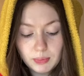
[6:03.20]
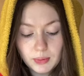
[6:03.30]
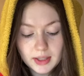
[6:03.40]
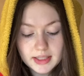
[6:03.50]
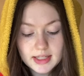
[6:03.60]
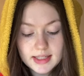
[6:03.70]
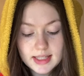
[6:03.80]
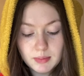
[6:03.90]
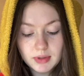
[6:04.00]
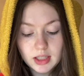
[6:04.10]
point is
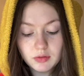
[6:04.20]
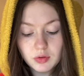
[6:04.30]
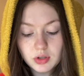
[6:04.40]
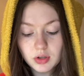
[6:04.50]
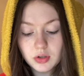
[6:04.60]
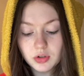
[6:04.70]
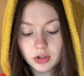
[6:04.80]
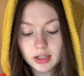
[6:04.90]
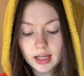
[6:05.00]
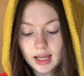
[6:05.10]
that medieval
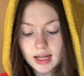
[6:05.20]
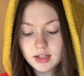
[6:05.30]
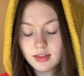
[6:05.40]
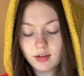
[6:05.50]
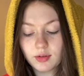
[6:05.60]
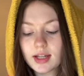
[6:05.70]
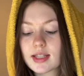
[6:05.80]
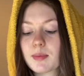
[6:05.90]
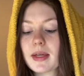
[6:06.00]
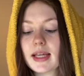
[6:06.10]
cookery and the
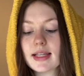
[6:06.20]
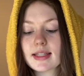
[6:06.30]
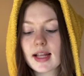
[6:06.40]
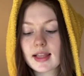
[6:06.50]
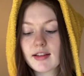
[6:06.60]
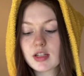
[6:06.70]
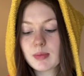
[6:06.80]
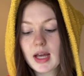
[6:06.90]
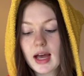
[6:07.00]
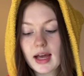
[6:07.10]
recipes it left
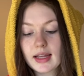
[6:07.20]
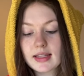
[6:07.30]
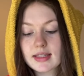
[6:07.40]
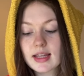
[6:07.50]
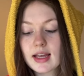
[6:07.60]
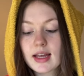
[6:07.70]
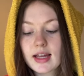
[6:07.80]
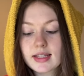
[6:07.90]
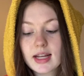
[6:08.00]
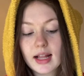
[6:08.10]
behind
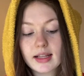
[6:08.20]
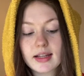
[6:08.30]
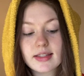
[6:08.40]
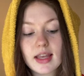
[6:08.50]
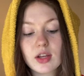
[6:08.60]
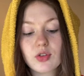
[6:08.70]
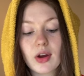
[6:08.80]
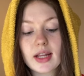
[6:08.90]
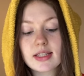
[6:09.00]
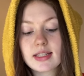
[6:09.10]
tell us a
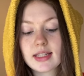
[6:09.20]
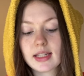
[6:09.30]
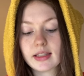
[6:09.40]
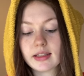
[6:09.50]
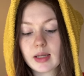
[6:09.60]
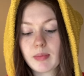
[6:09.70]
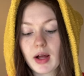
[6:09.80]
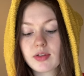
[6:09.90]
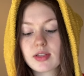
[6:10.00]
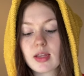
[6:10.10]
great deal
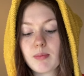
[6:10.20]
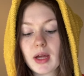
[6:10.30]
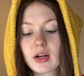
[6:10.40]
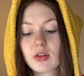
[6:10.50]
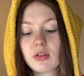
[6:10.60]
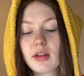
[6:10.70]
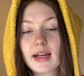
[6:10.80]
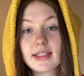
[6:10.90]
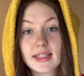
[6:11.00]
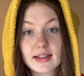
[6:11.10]
about the medical
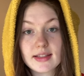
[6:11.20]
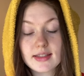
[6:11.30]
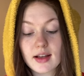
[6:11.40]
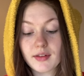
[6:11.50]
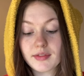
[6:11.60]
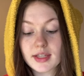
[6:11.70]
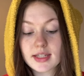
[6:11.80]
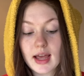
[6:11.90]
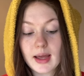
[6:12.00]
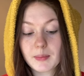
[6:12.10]
ideas of the
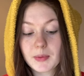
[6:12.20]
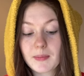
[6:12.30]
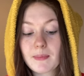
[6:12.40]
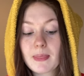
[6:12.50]
time.